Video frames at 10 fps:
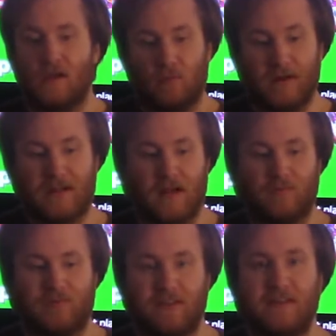When it
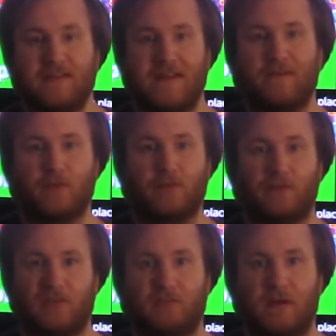comes to Nintendo's
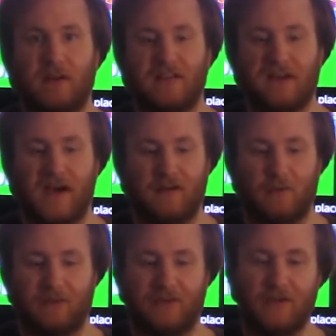first-party titles,